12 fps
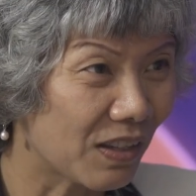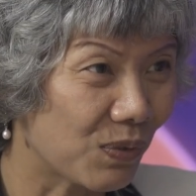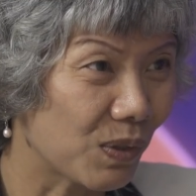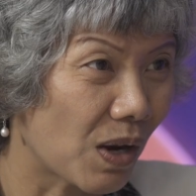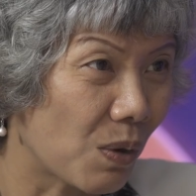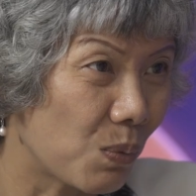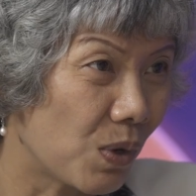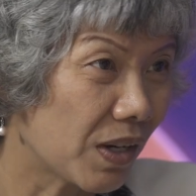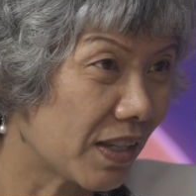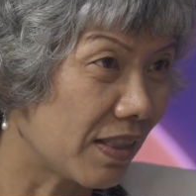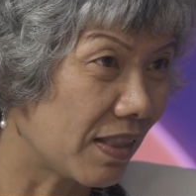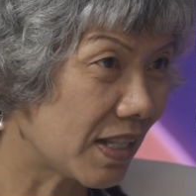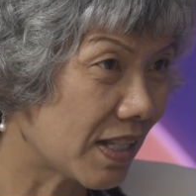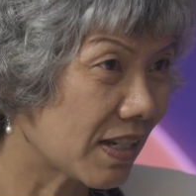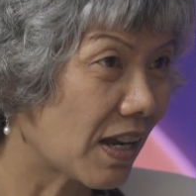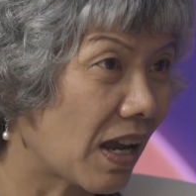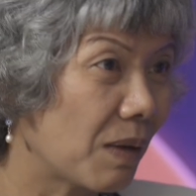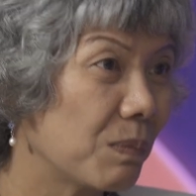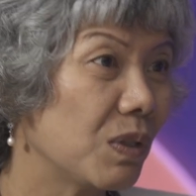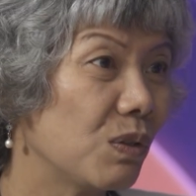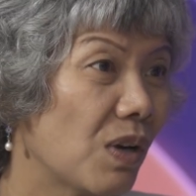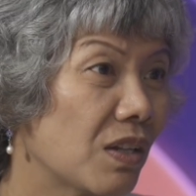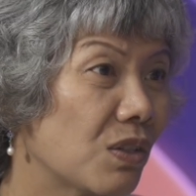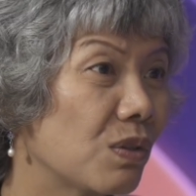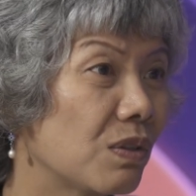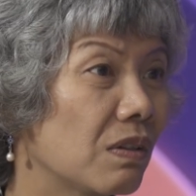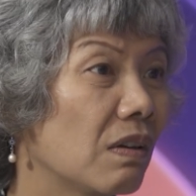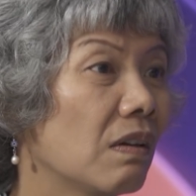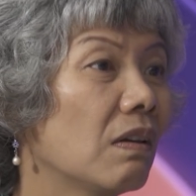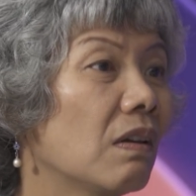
If you are working this time, you actually